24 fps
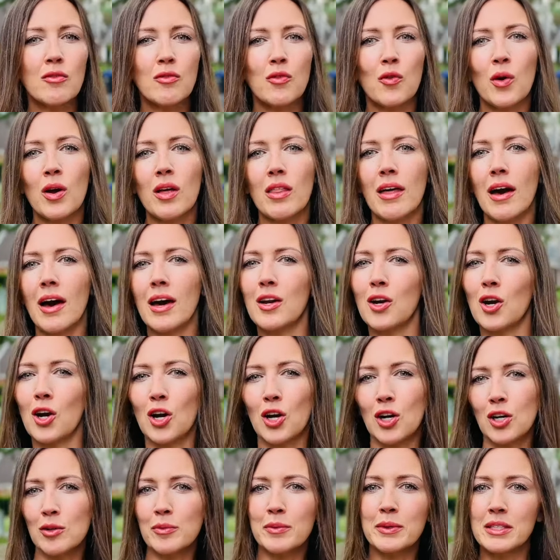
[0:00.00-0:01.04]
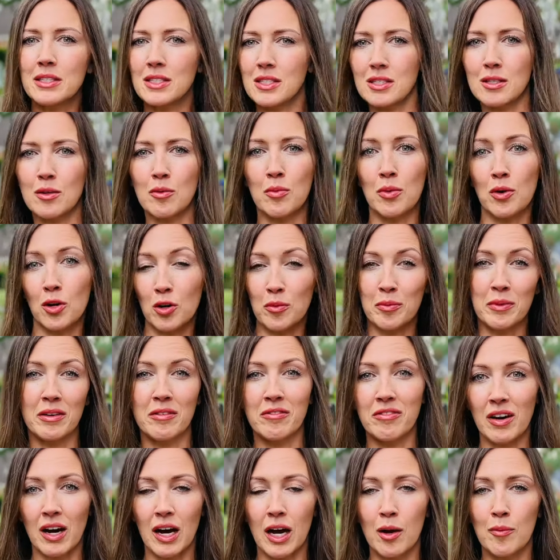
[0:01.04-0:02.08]
for that urban
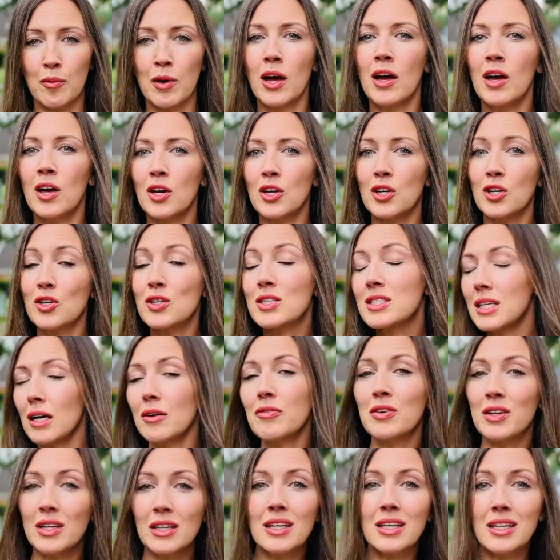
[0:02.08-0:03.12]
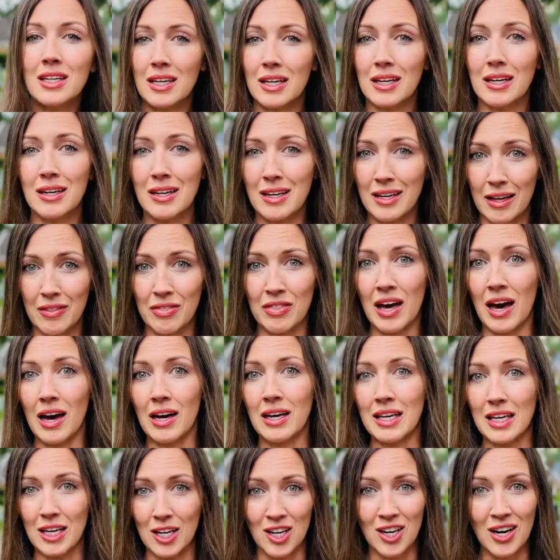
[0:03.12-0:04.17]
suburban vibe, you're definitely gonna get
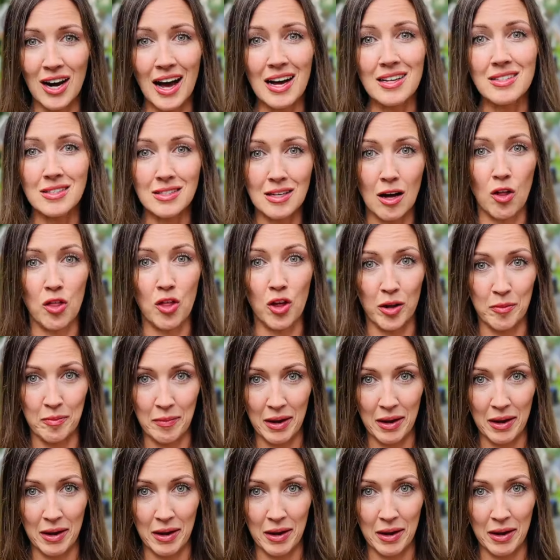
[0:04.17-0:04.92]
that here at South on